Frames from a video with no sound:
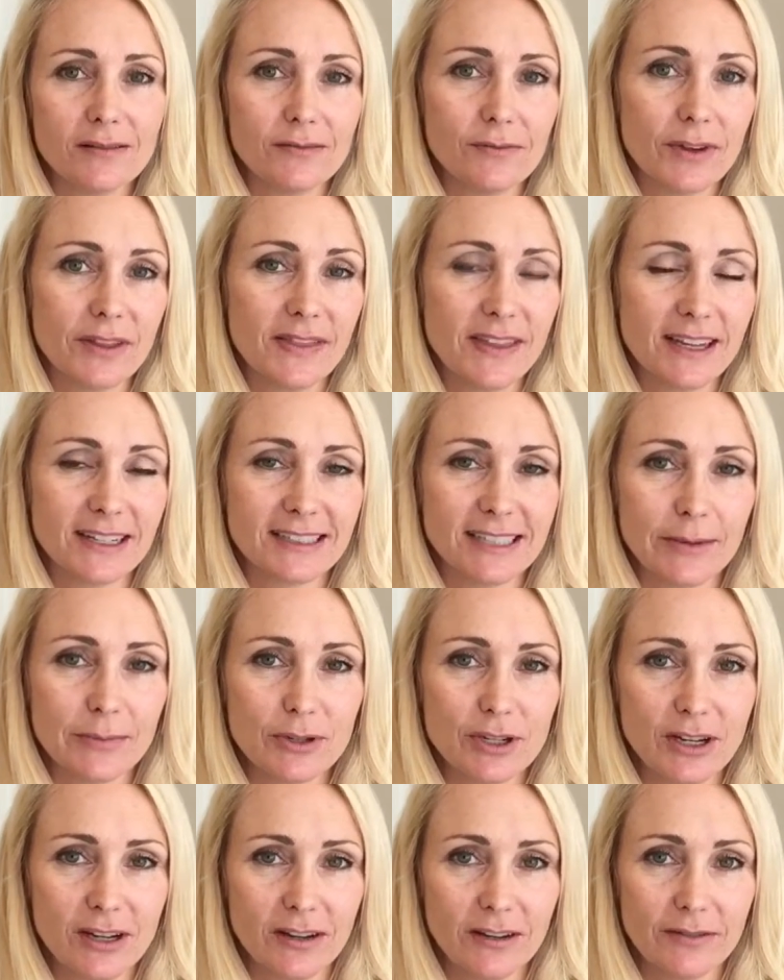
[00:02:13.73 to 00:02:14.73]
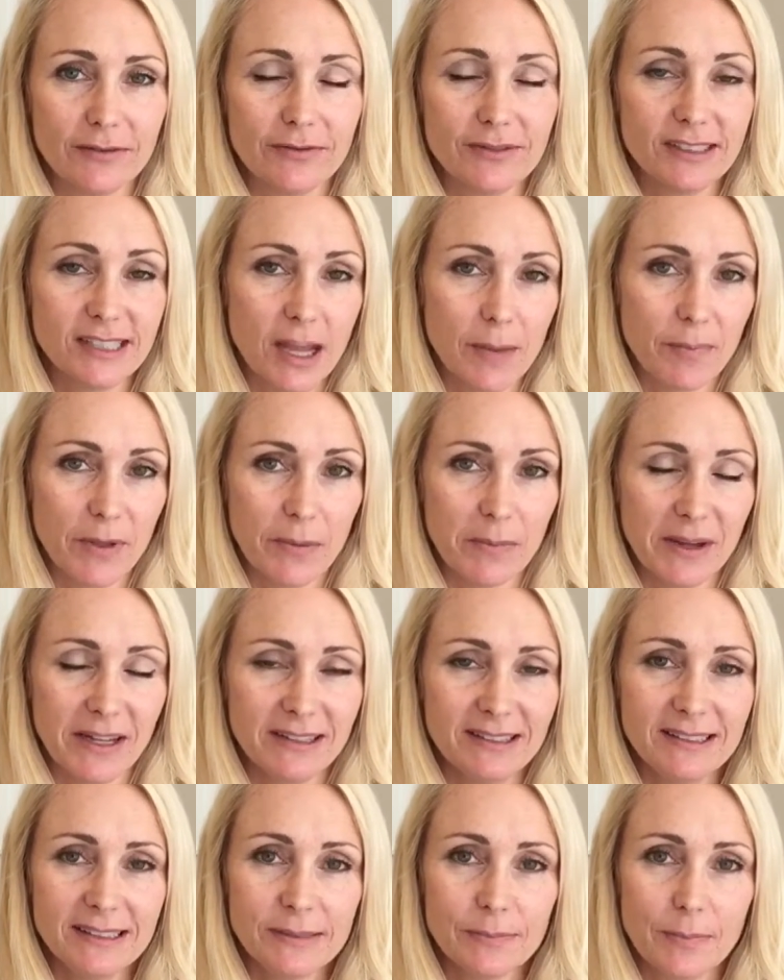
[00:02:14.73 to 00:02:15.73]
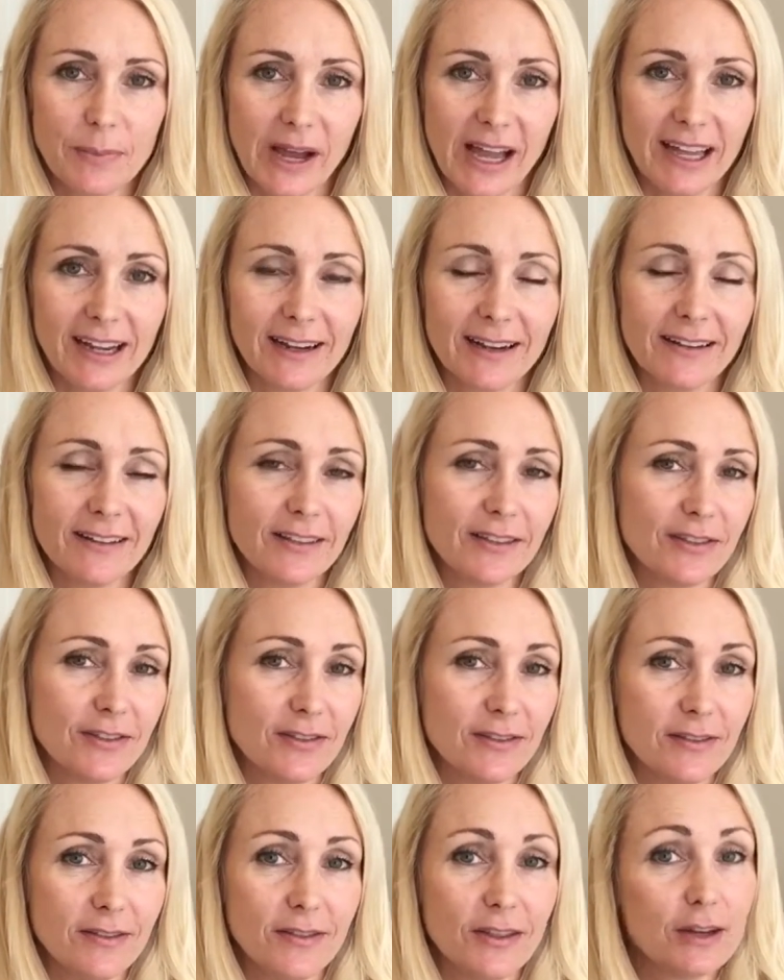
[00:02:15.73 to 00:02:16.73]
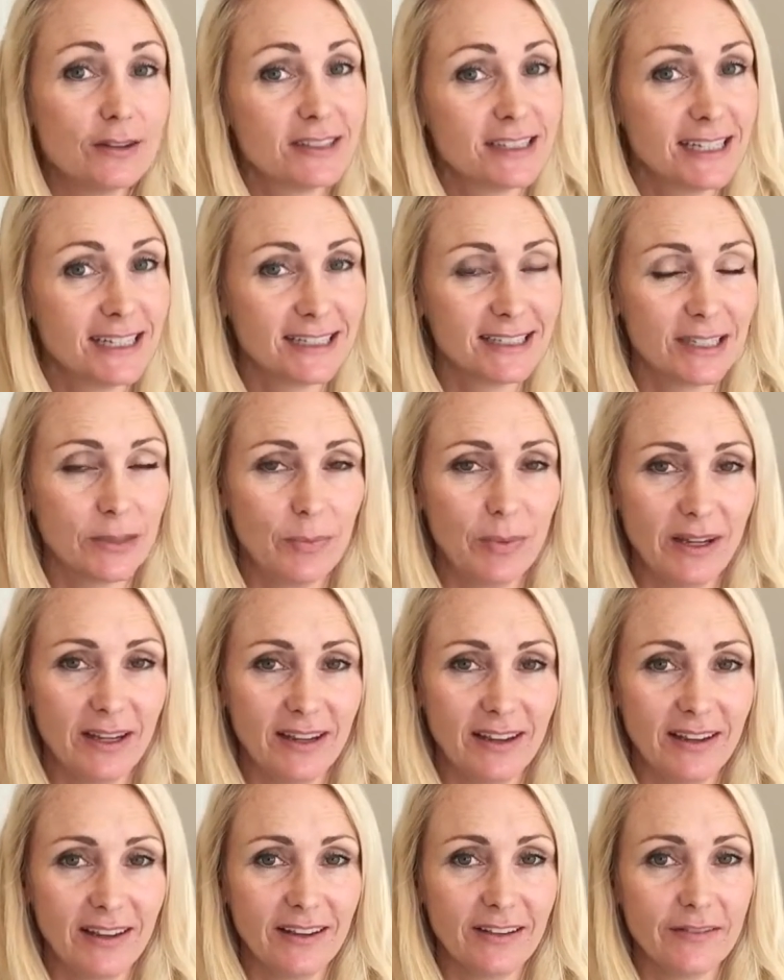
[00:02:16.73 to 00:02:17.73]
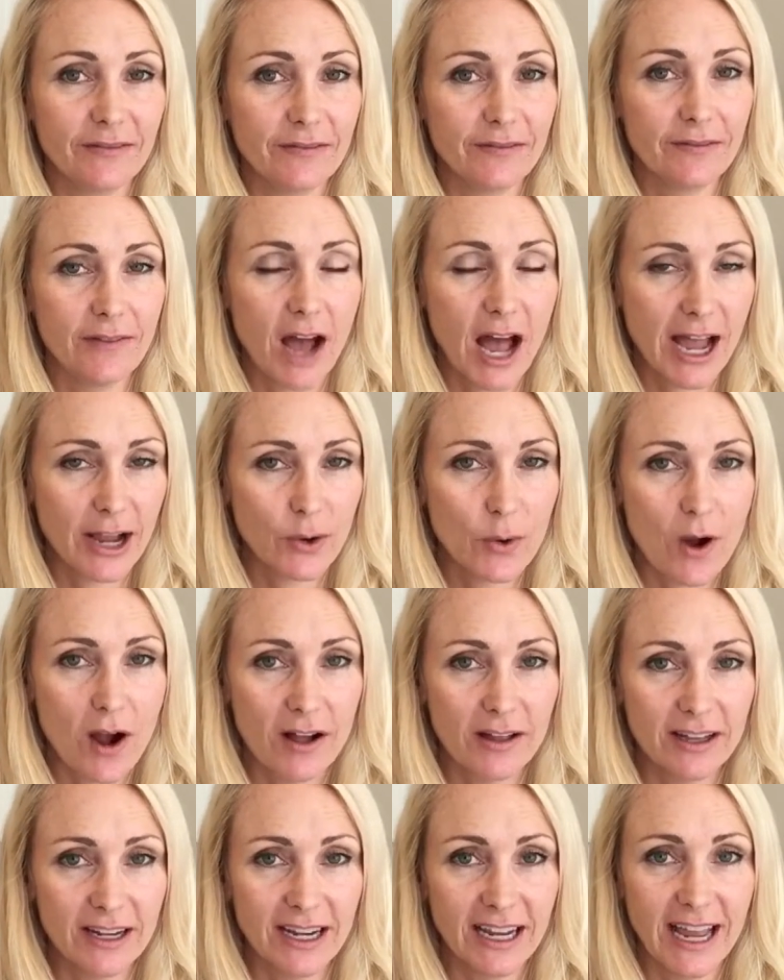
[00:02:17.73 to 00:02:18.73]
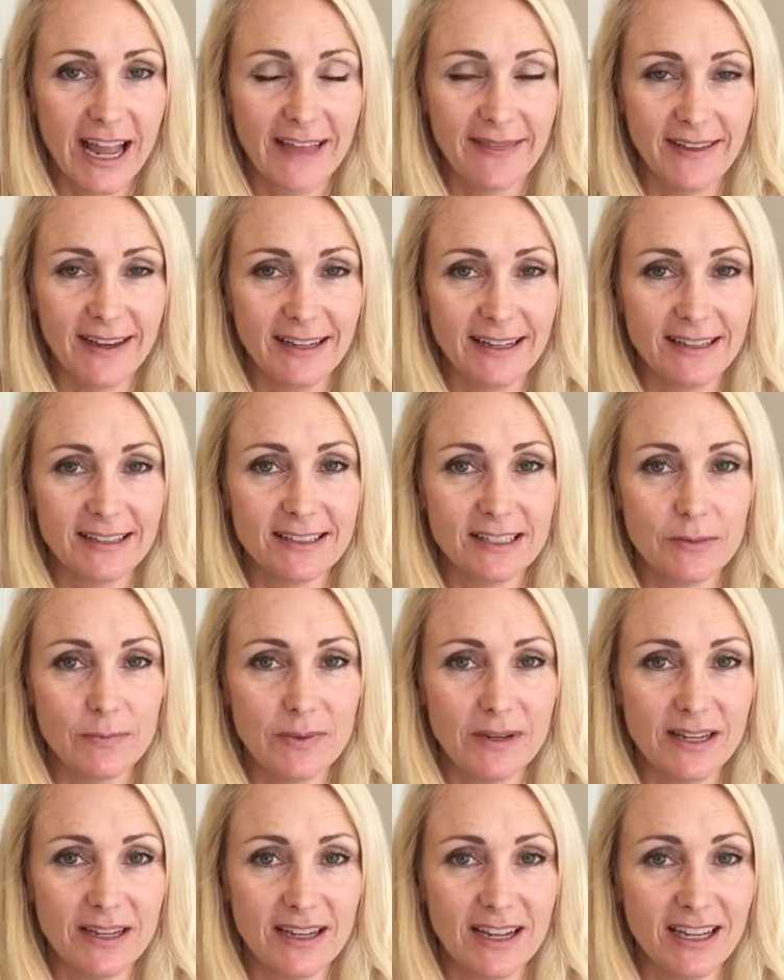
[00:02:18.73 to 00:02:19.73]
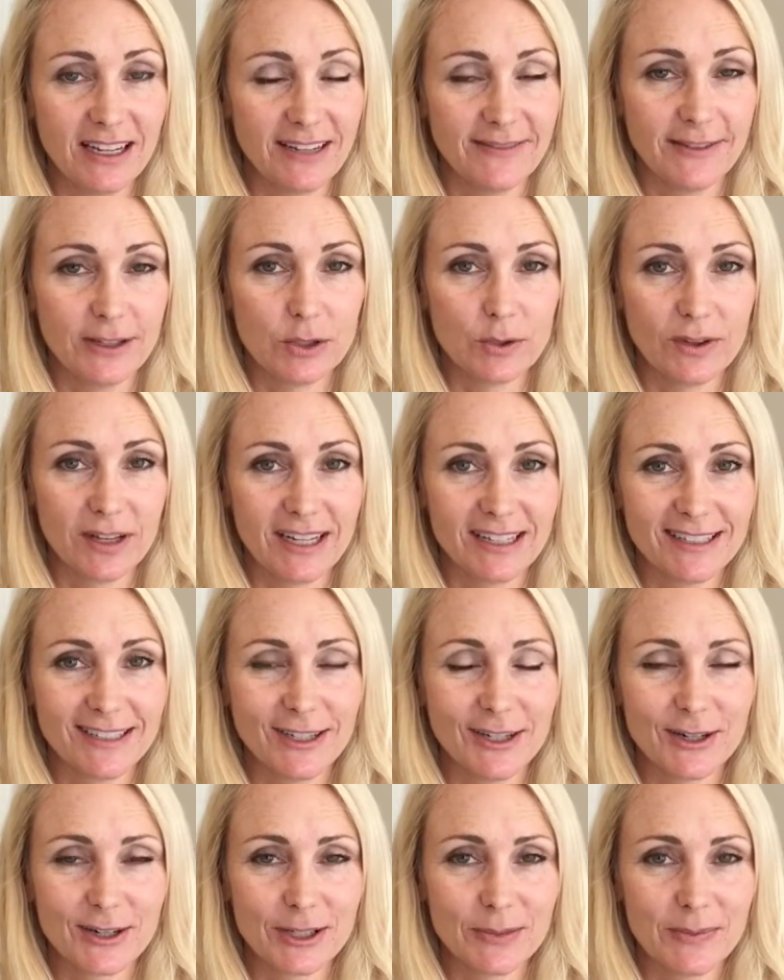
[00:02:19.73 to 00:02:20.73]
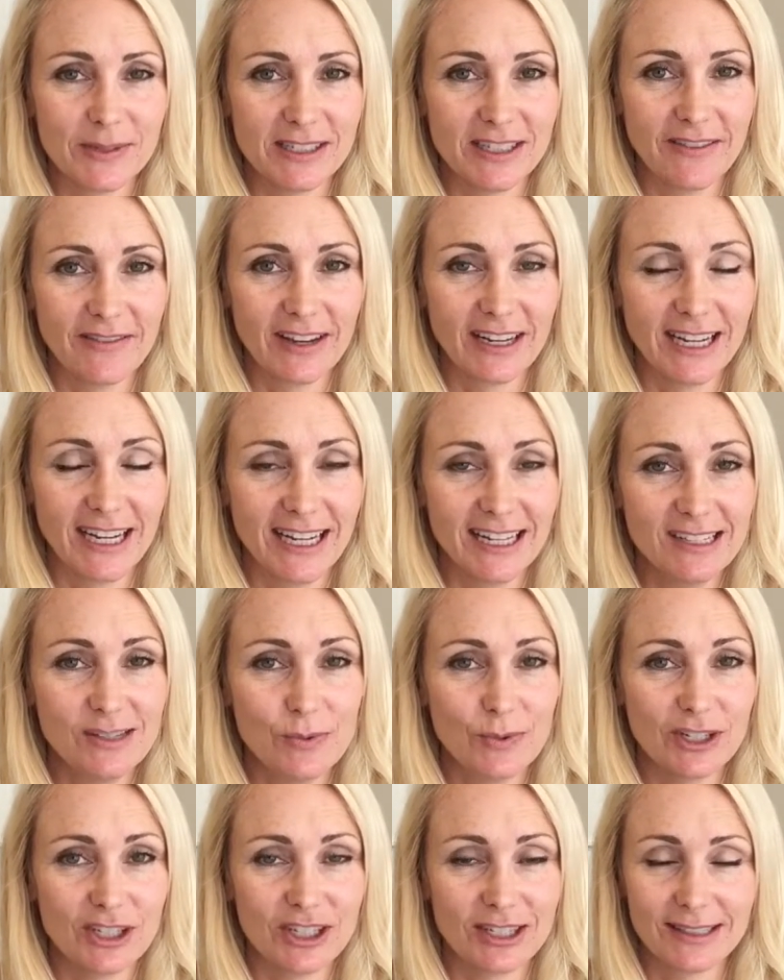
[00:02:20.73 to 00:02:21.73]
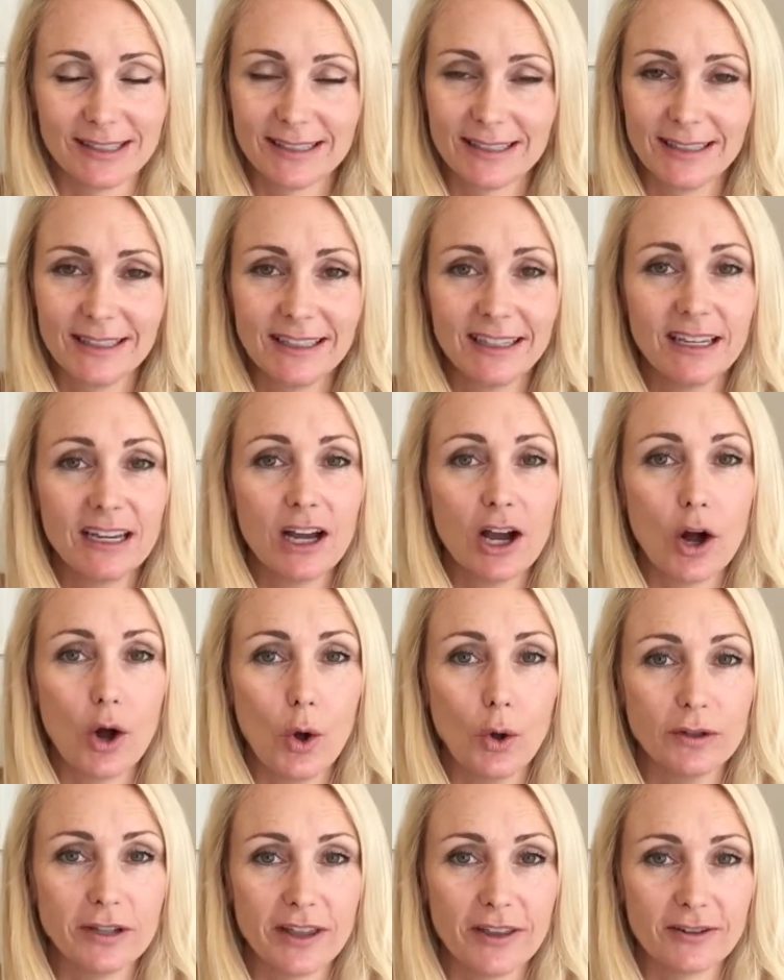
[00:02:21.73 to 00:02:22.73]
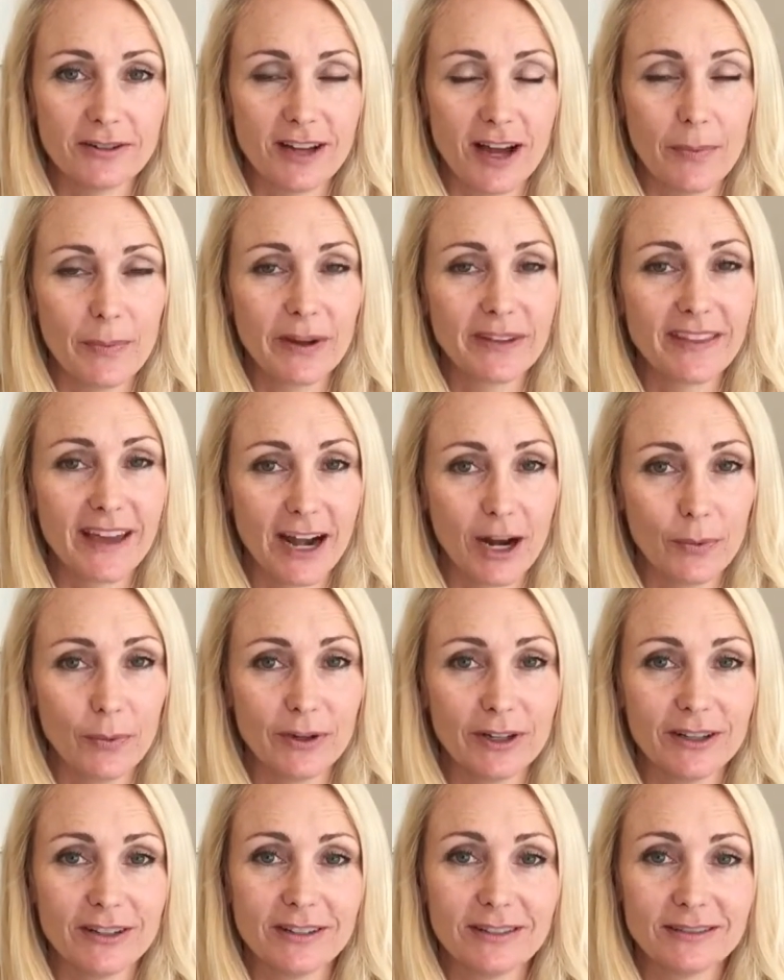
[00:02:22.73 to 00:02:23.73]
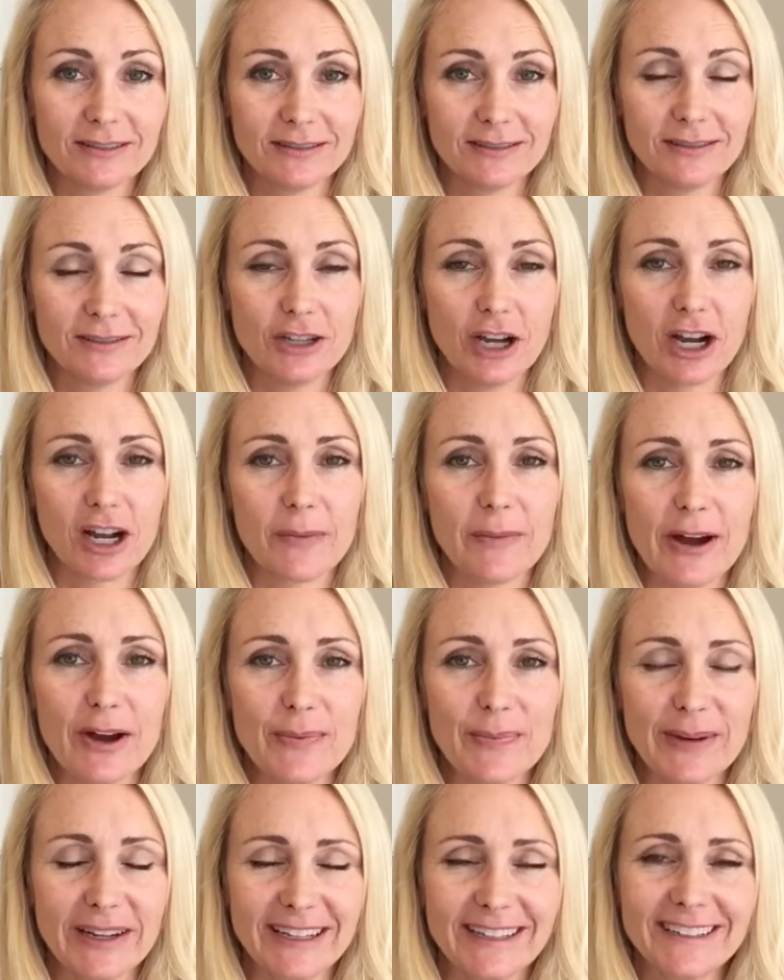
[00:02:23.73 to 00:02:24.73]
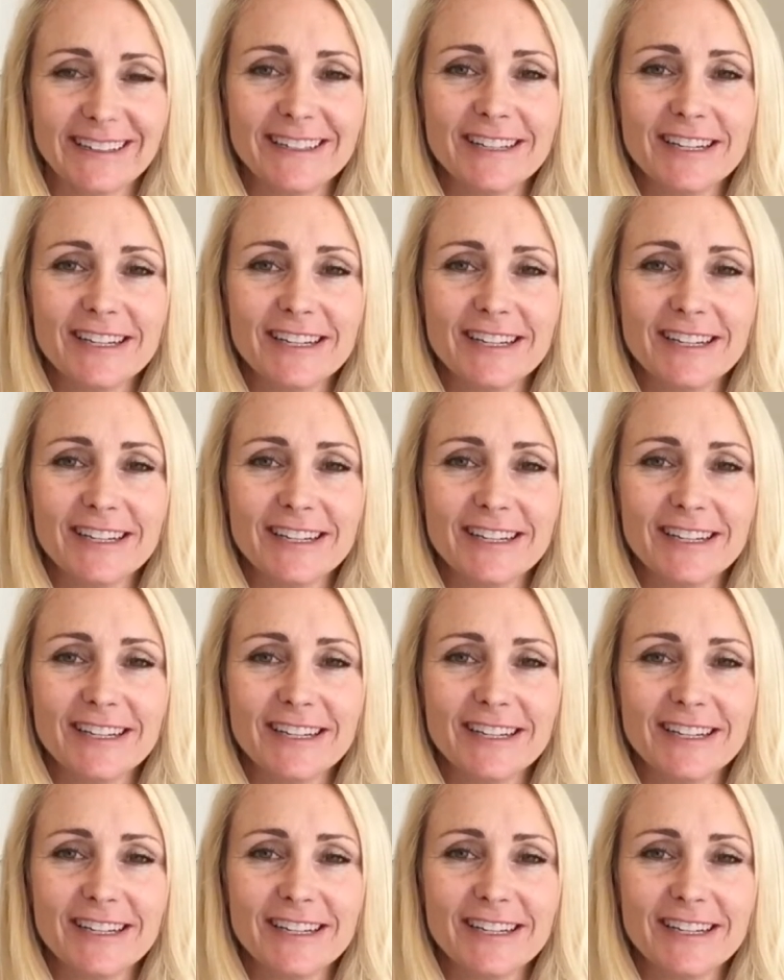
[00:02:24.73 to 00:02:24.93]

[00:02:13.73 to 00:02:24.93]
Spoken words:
with the exception of supplements, but those need to be high quality and they need to be individualized to your specific needs, which is a whole other topic that I will talk about, but